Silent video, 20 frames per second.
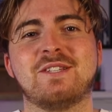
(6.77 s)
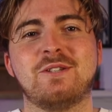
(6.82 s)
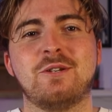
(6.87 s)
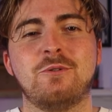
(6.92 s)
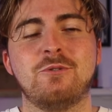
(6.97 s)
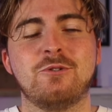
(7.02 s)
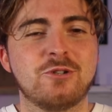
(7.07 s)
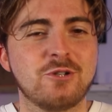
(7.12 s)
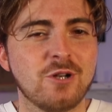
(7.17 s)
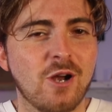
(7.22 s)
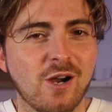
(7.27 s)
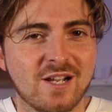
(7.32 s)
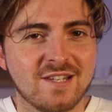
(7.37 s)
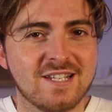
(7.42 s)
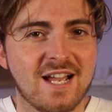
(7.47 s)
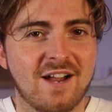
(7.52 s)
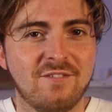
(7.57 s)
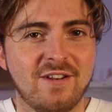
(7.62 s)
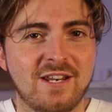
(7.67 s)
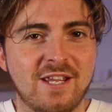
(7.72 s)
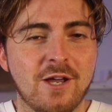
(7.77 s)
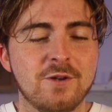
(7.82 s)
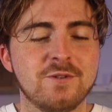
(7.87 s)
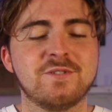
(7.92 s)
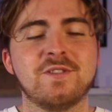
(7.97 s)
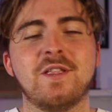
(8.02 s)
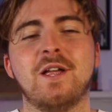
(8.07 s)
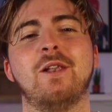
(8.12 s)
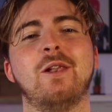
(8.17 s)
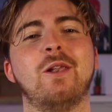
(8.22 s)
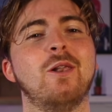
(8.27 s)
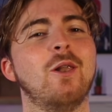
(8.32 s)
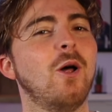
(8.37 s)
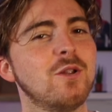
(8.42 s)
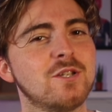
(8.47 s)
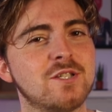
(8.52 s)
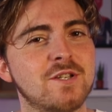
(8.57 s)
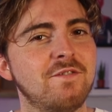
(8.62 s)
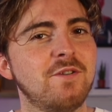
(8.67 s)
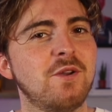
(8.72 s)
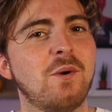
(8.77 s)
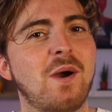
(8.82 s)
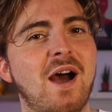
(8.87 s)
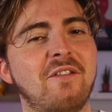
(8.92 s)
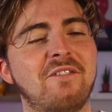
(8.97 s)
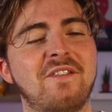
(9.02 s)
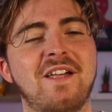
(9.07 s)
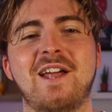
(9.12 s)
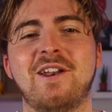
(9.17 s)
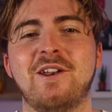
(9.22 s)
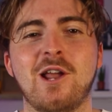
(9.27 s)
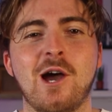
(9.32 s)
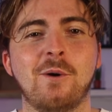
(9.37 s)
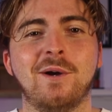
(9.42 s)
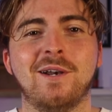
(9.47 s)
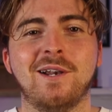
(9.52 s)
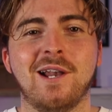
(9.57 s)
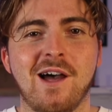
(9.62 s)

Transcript: to Shark Attack videos that lots of you out there know and